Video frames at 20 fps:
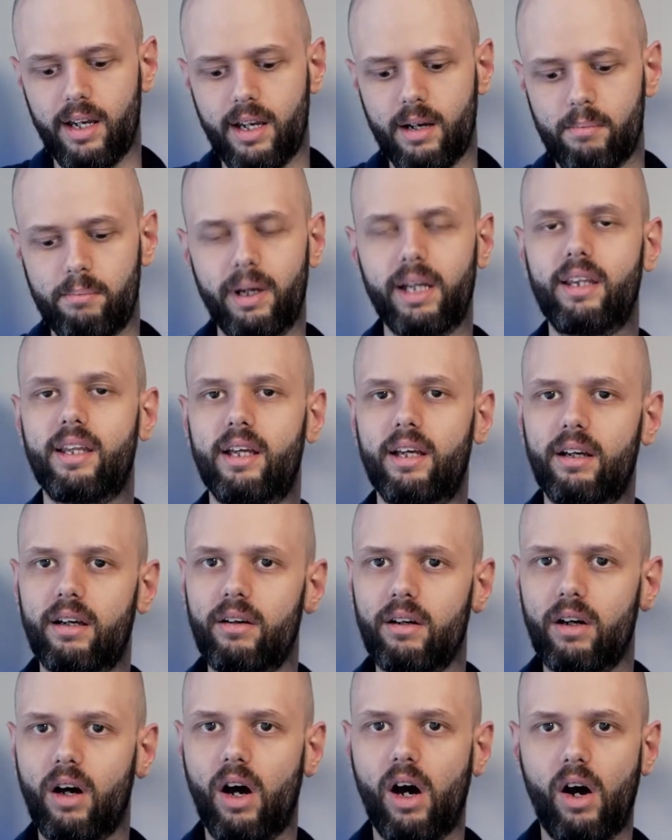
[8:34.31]
But
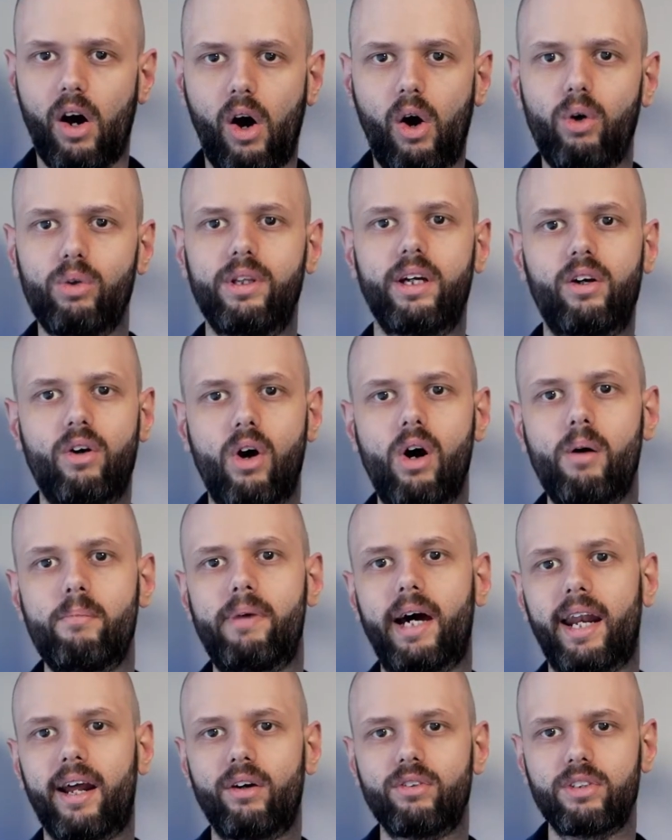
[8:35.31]
all the
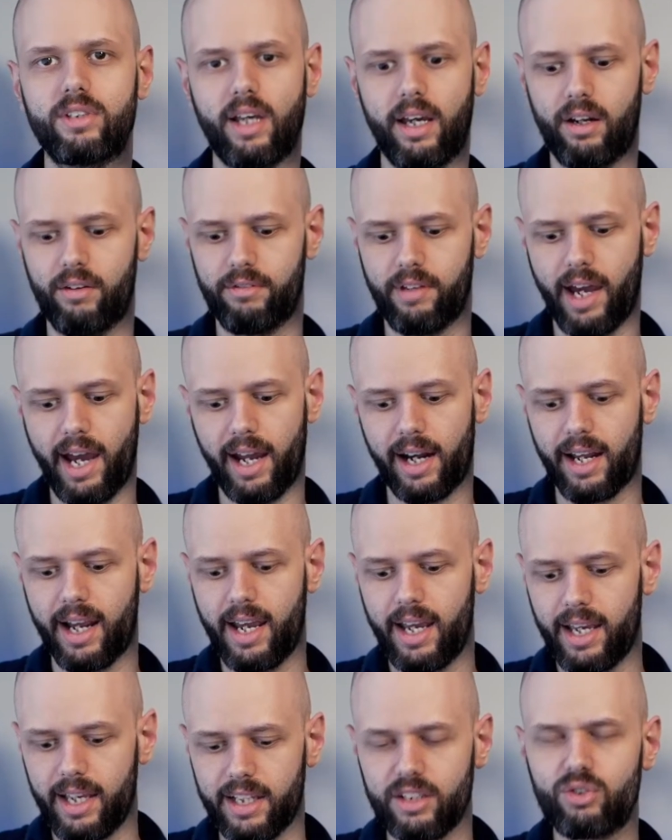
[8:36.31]
combat outside of that
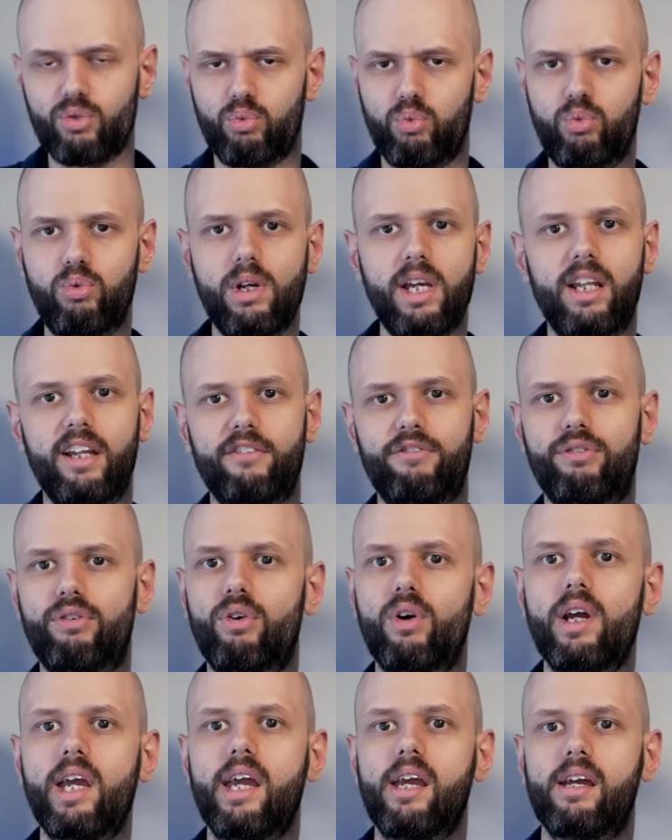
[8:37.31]
is really
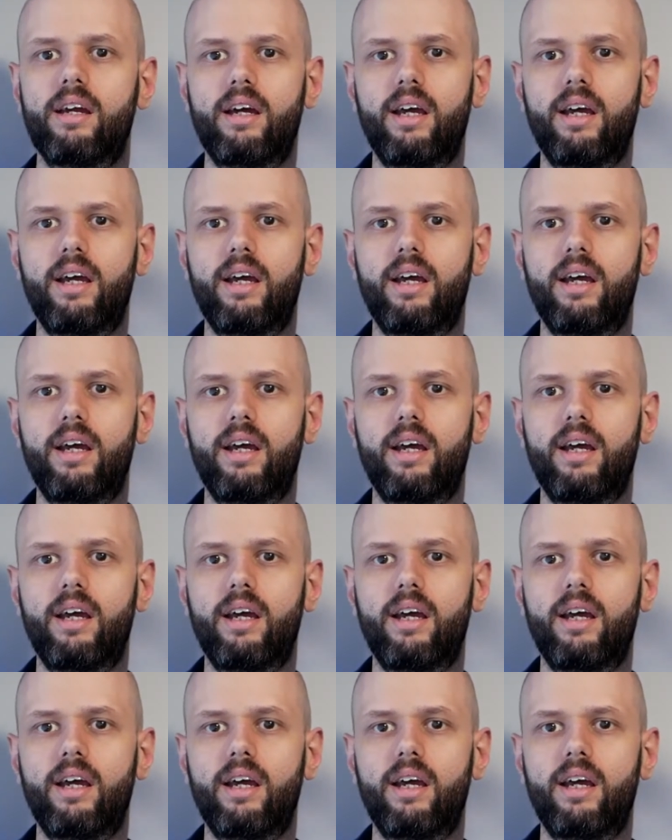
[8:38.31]
free.